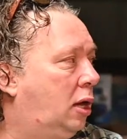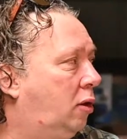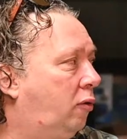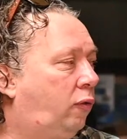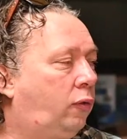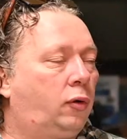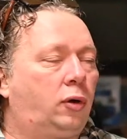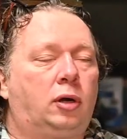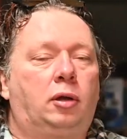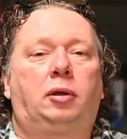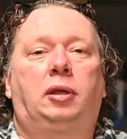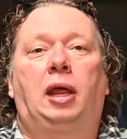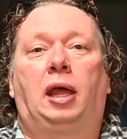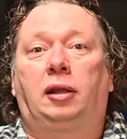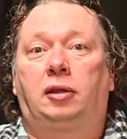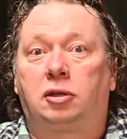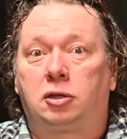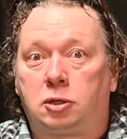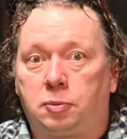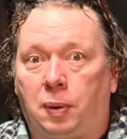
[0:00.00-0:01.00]
for
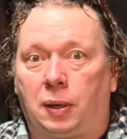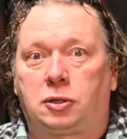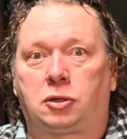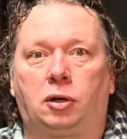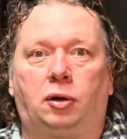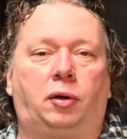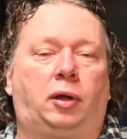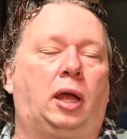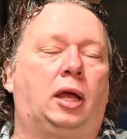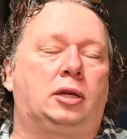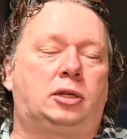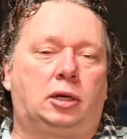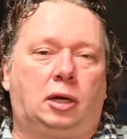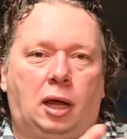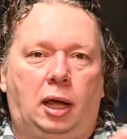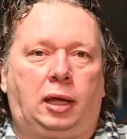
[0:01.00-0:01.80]
that special occasion.